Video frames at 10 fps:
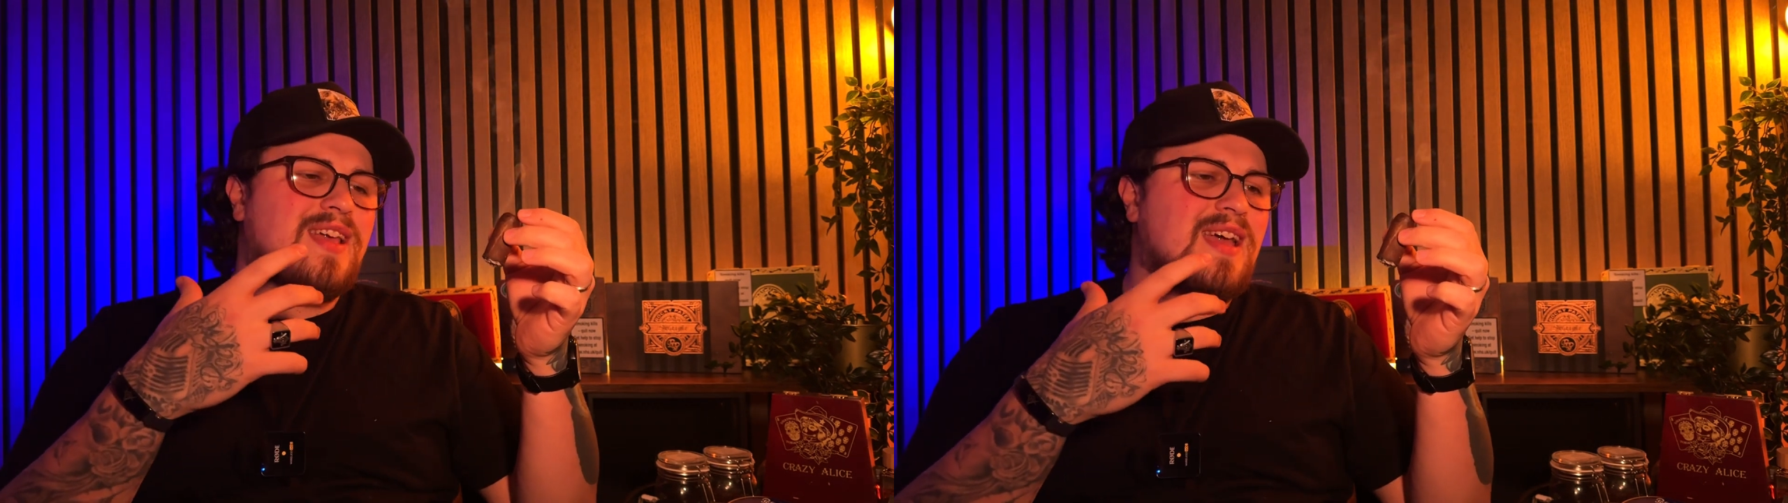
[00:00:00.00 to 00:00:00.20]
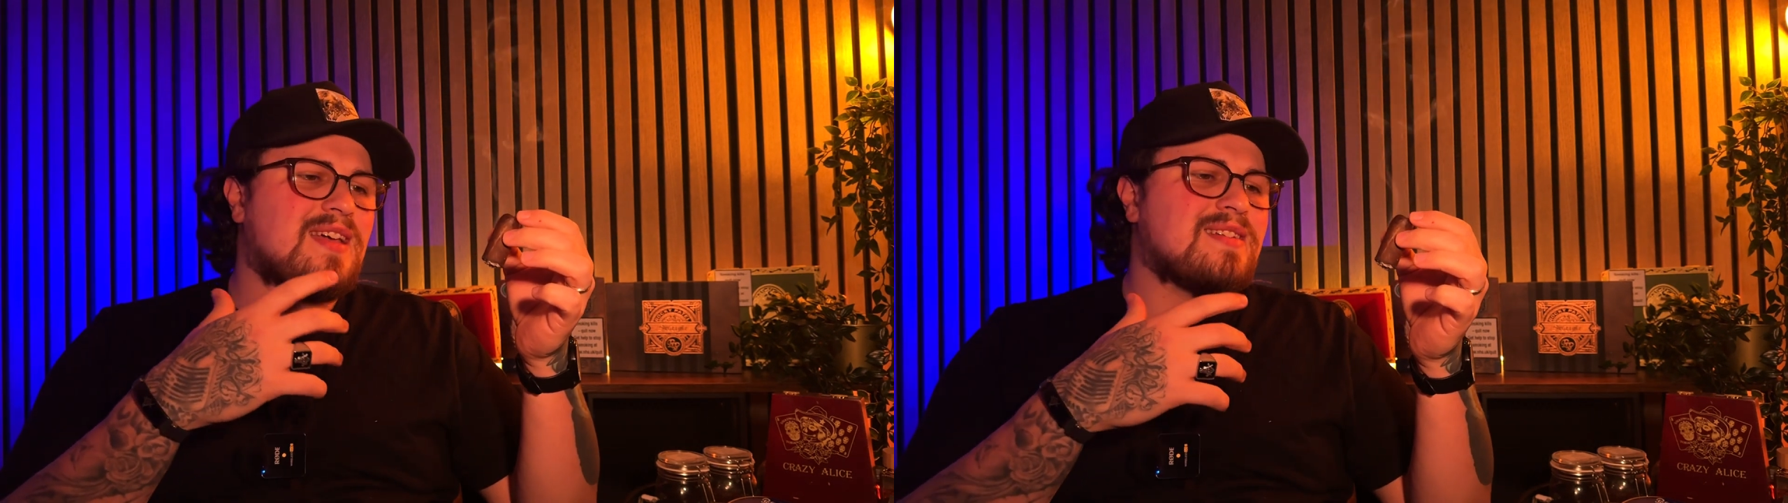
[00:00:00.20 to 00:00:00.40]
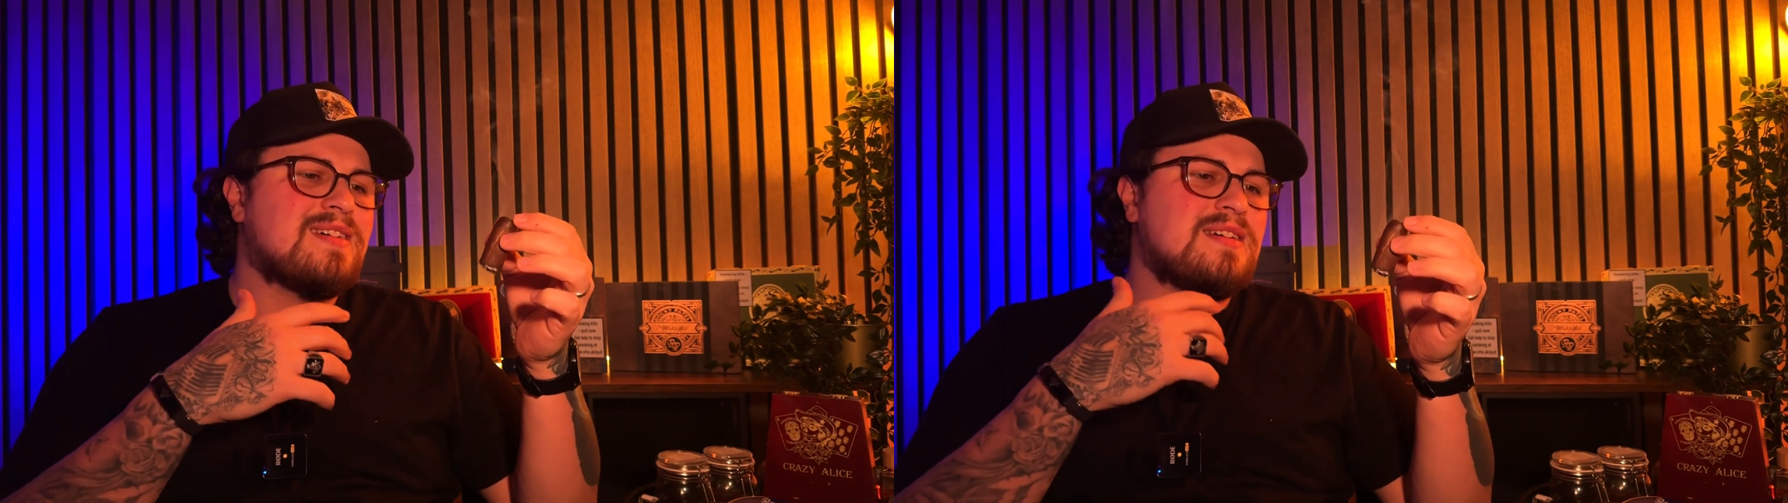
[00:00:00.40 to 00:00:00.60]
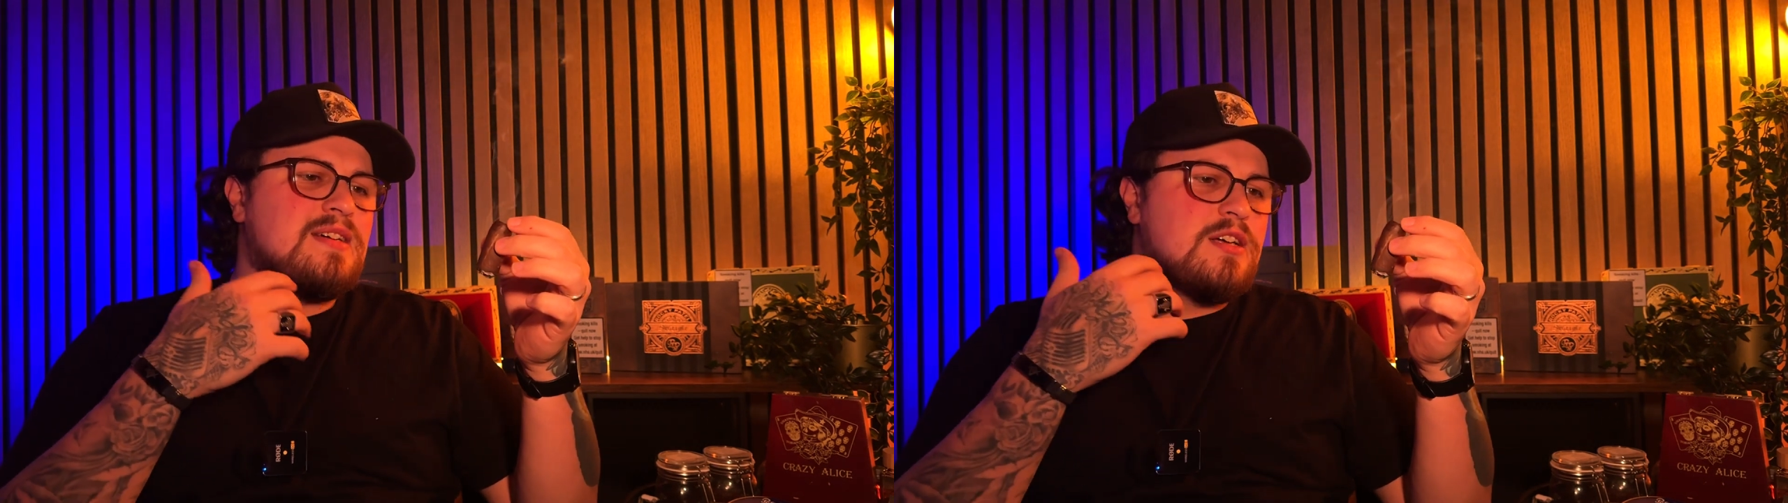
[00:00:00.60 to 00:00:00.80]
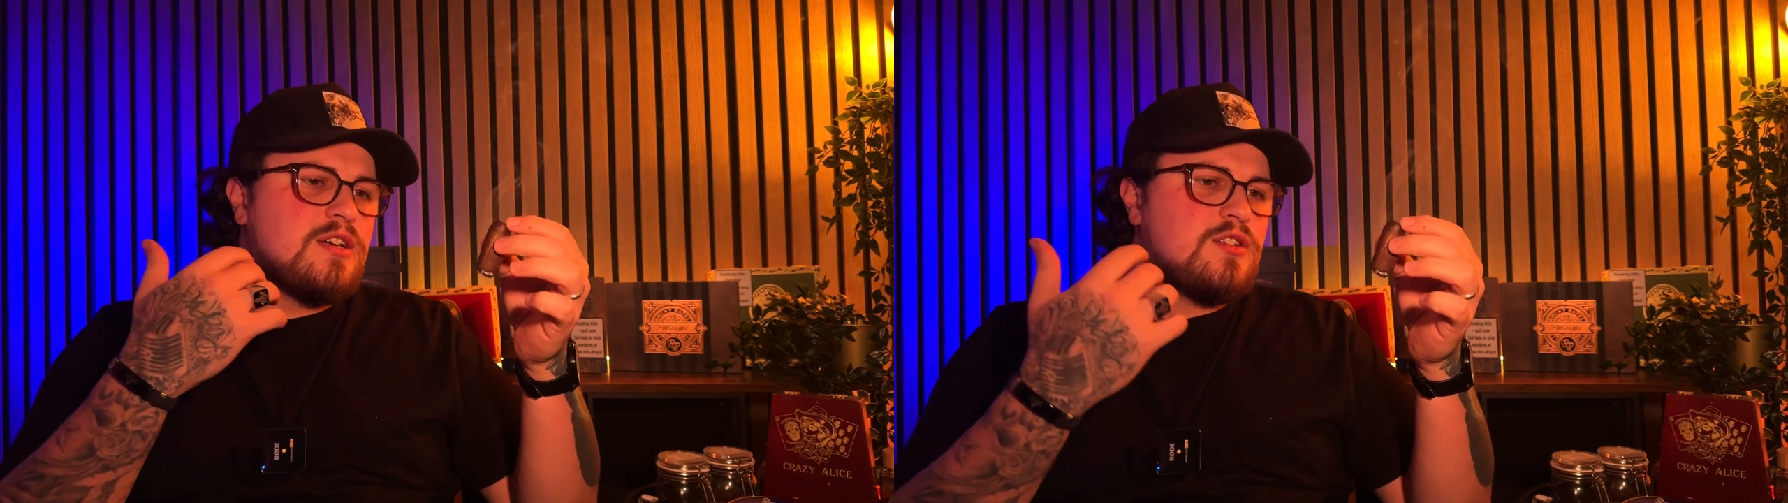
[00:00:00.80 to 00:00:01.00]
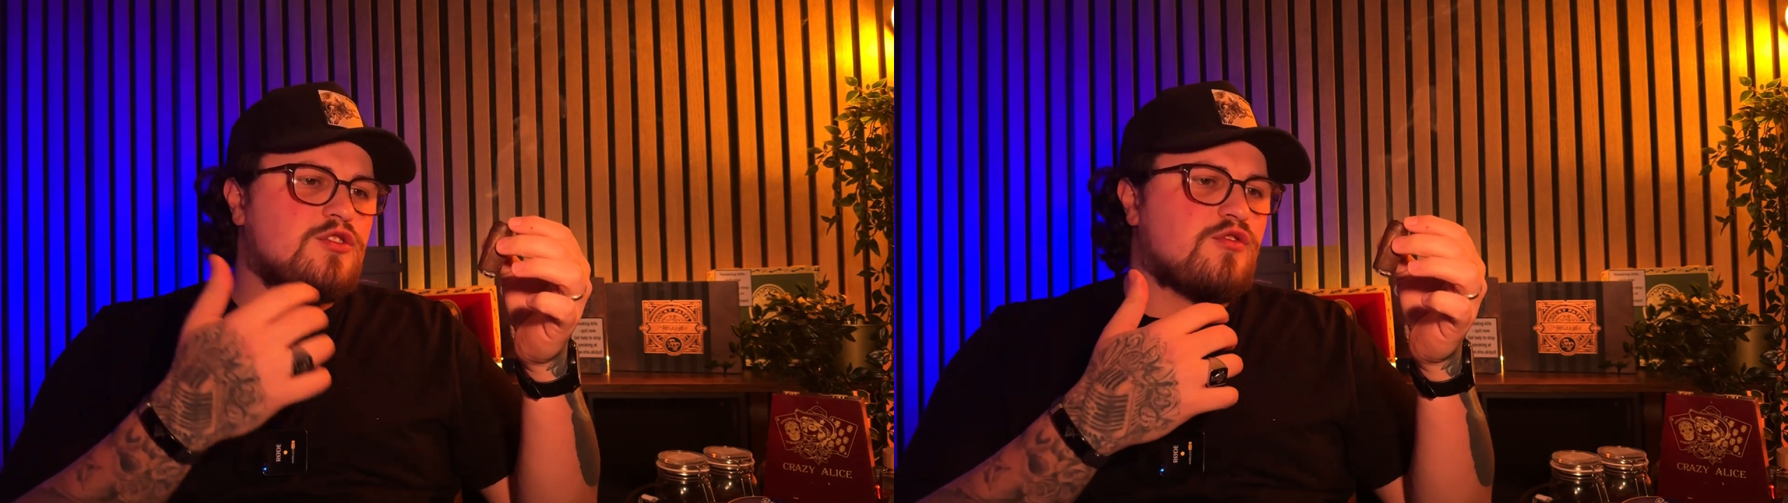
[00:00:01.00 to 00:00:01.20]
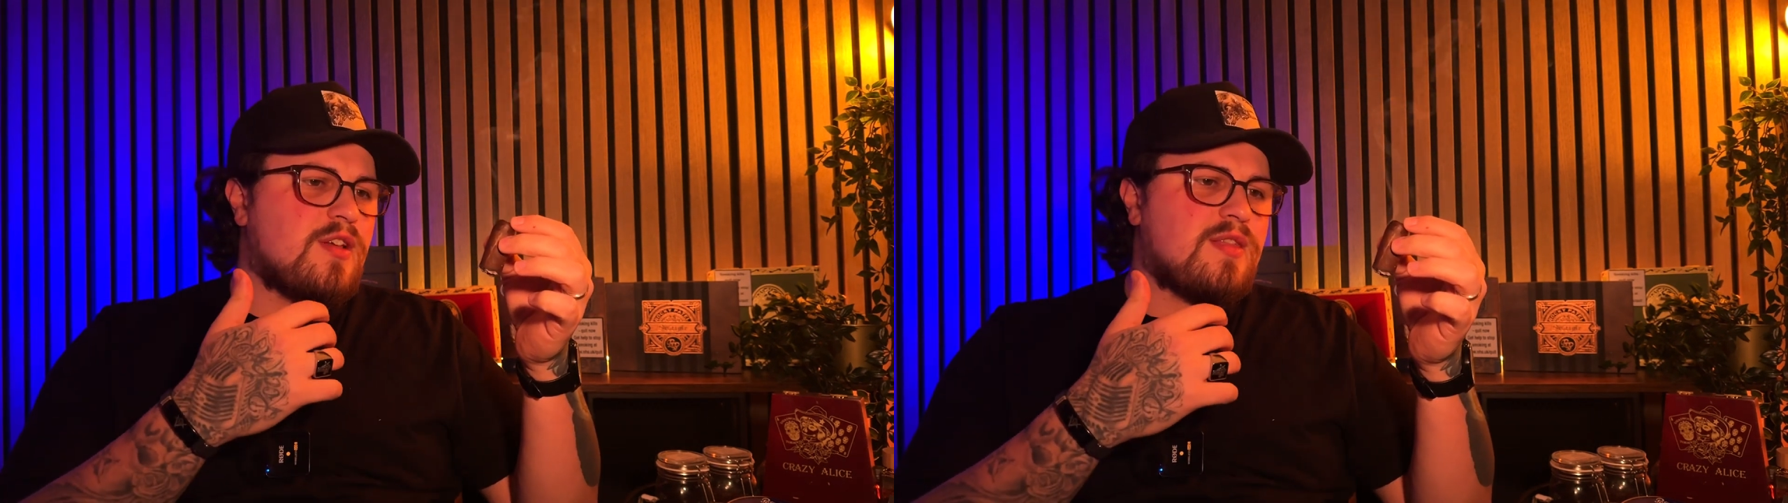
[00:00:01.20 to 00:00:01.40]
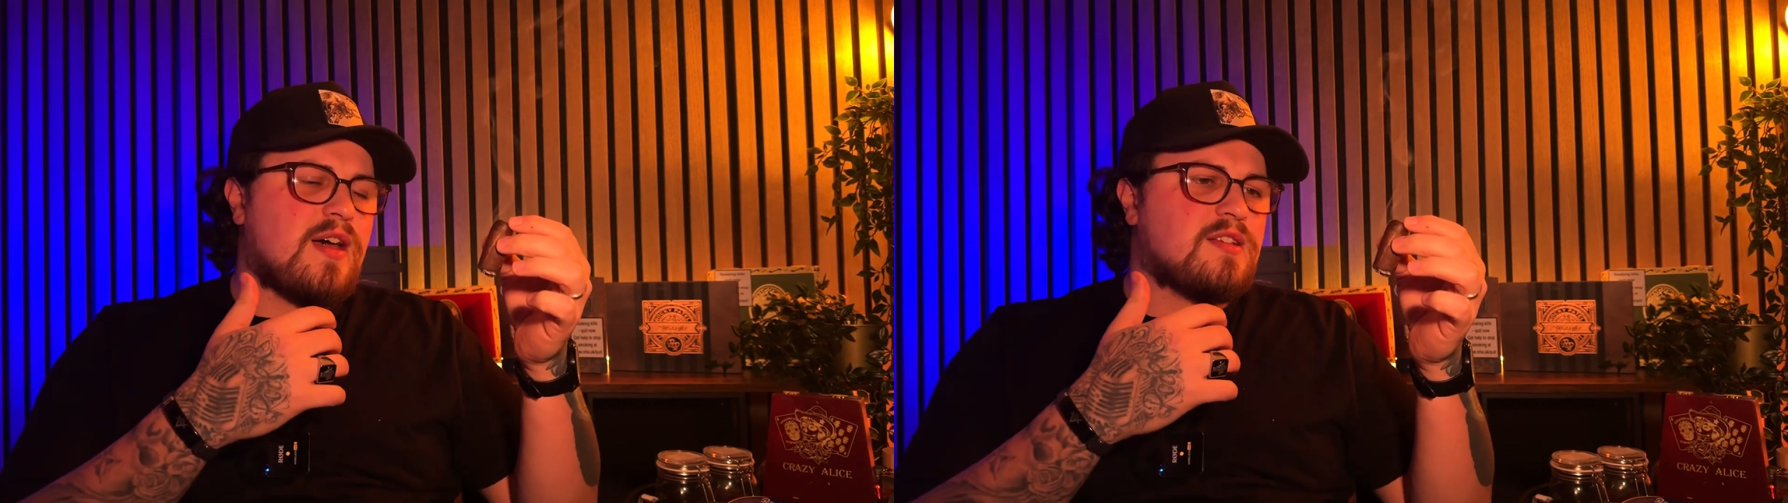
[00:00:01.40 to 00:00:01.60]
getting
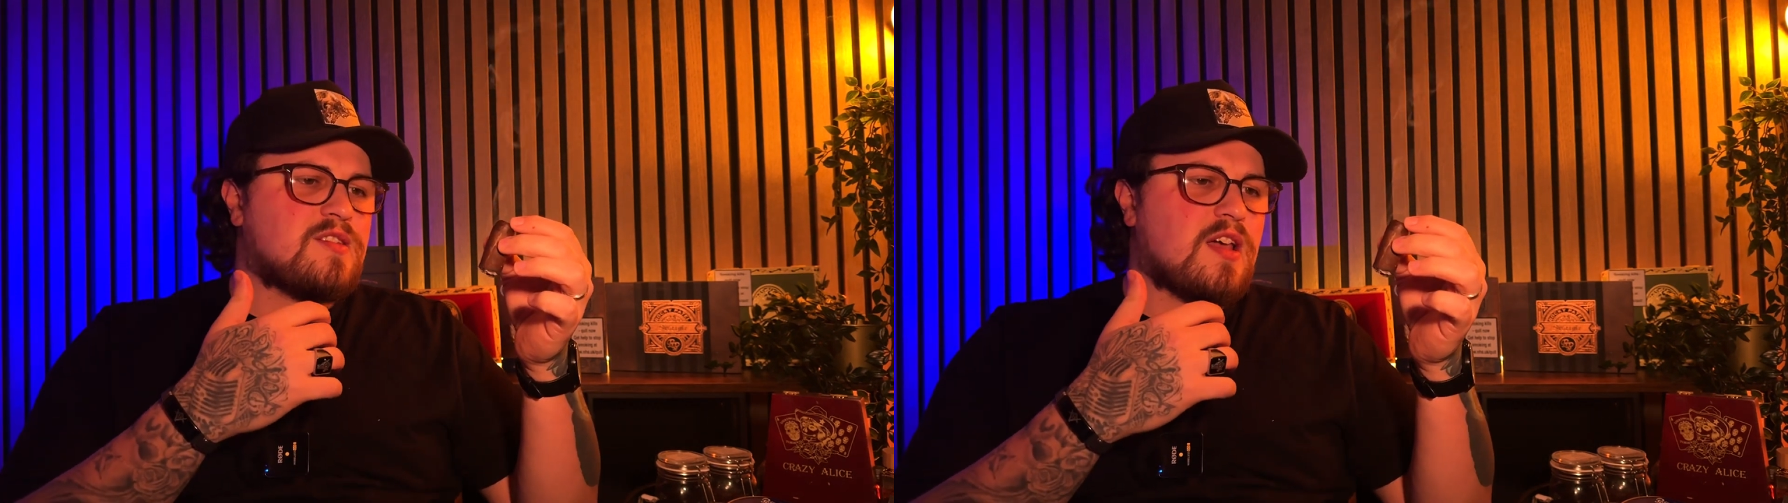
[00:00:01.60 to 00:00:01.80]
during that